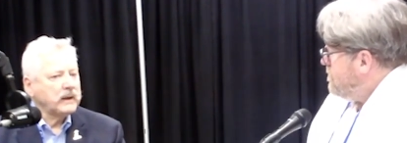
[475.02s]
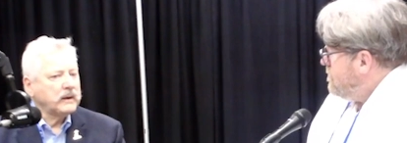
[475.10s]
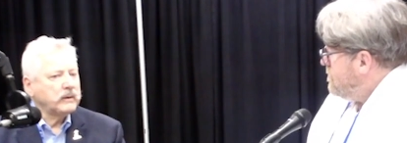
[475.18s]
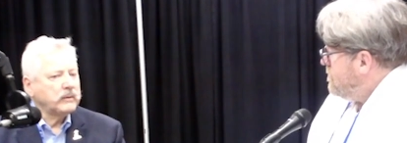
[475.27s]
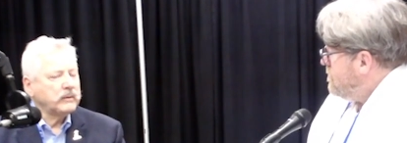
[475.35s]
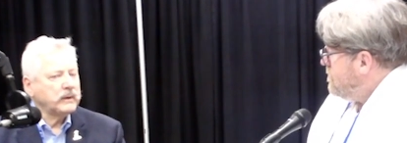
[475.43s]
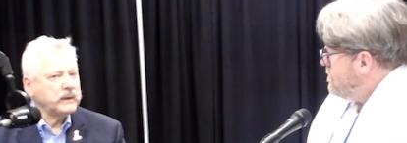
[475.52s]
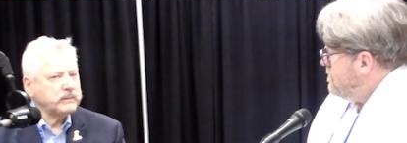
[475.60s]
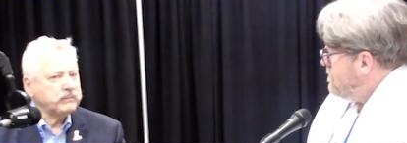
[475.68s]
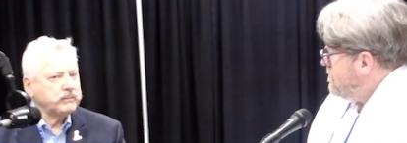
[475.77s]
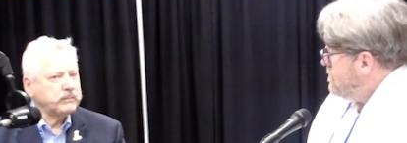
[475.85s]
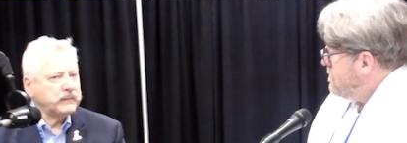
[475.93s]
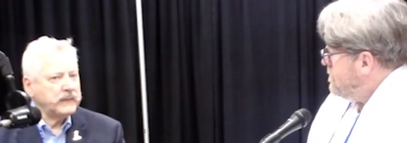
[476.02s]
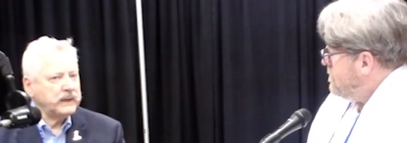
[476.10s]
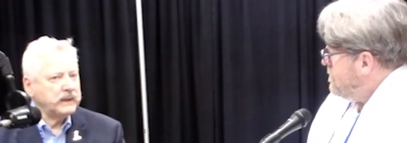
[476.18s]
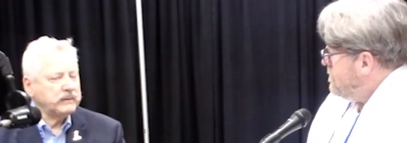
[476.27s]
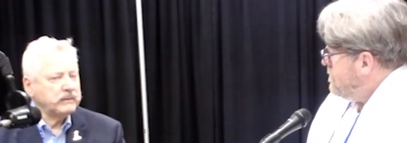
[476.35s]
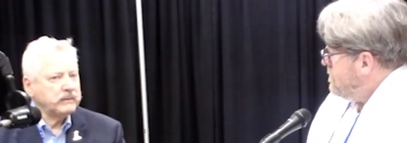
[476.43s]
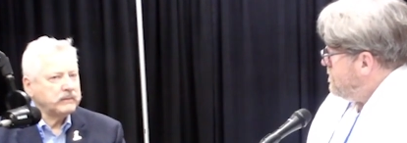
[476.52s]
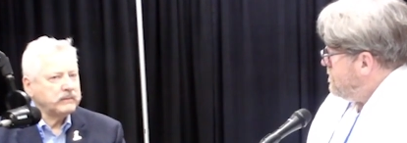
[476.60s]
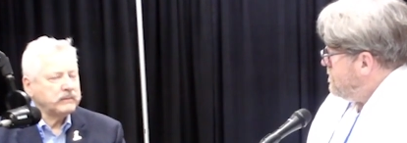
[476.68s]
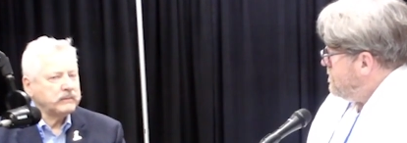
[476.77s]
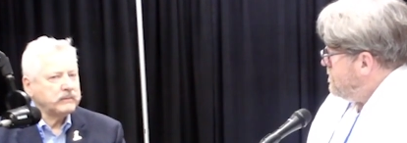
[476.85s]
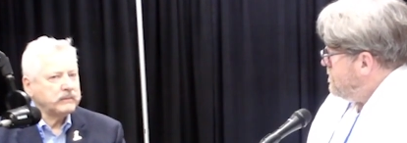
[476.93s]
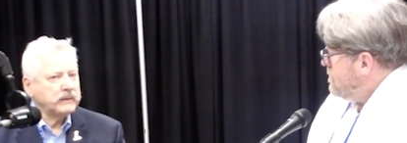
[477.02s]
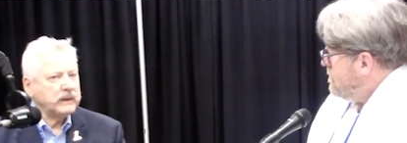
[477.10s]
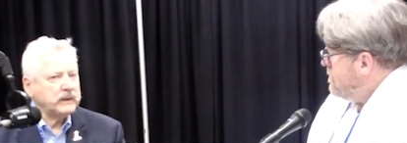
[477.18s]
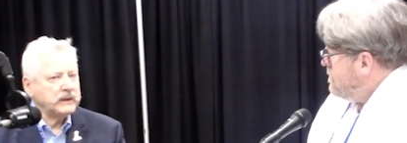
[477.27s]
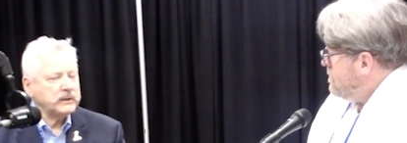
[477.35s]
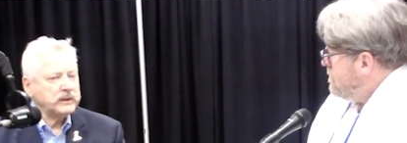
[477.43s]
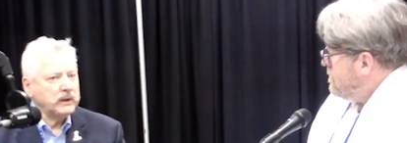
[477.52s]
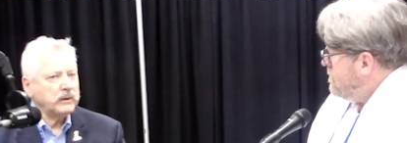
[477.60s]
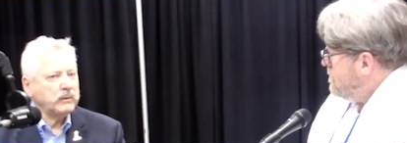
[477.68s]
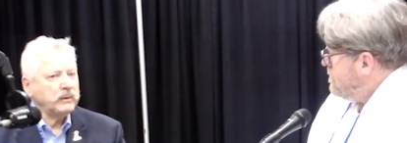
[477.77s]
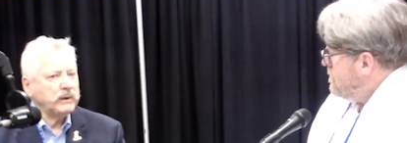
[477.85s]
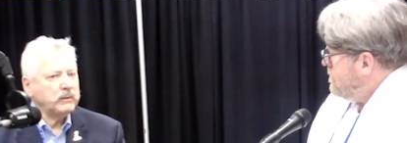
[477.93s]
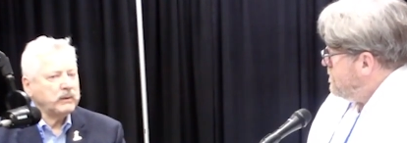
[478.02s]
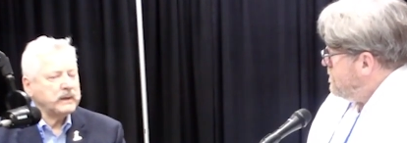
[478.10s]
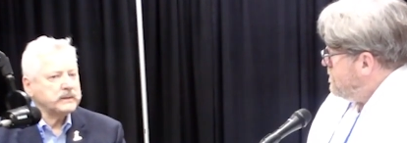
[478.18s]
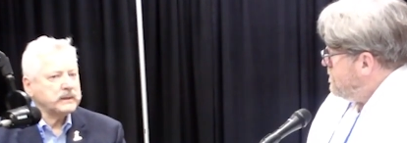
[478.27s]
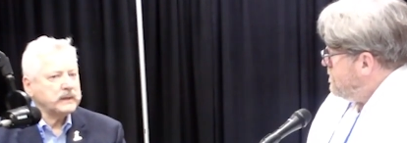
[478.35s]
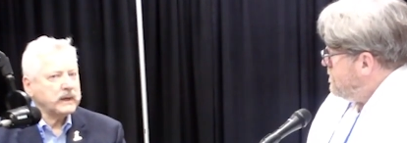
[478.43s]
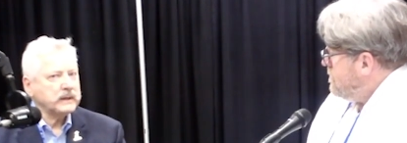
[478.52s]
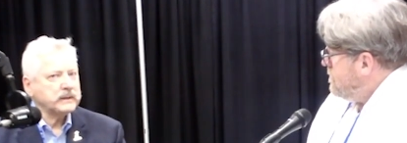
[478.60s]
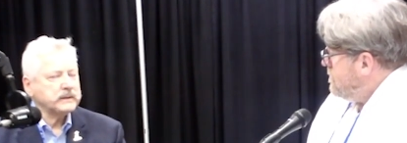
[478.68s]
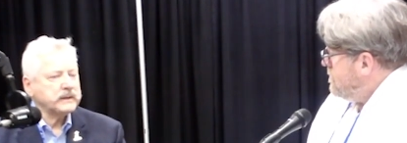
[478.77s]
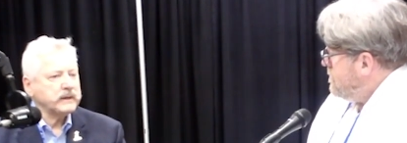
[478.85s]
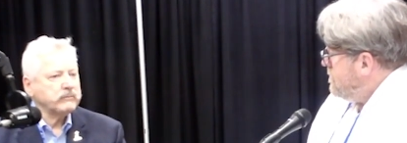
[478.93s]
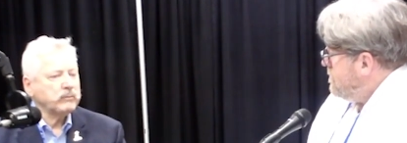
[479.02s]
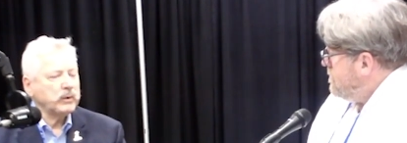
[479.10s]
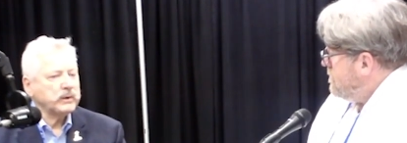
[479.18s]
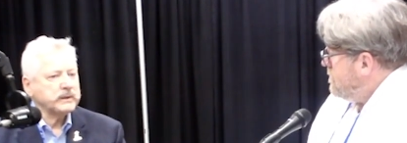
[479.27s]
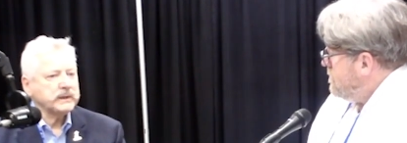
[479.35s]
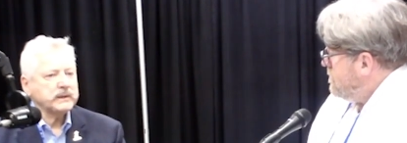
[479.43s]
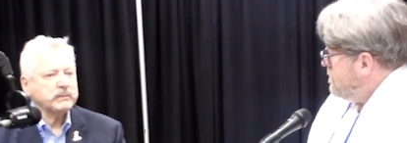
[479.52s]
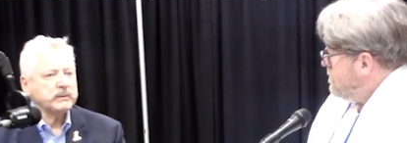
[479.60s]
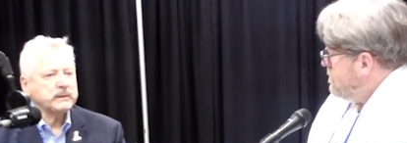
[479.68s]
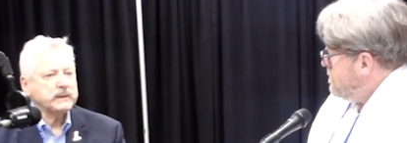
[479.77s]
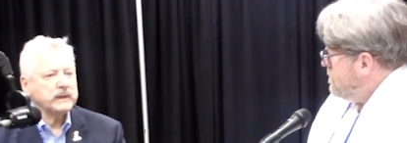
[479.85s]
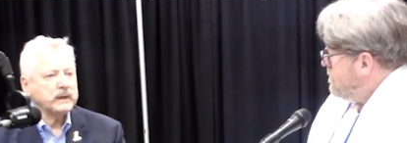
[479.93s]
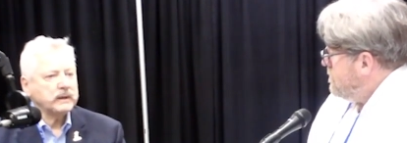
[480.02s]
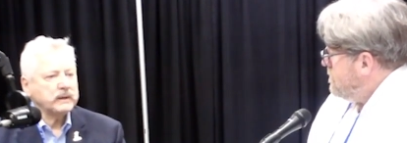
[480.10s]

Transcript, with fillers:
Speaker 1: Well, this in, in this year, we raised the taxes seven point six percent.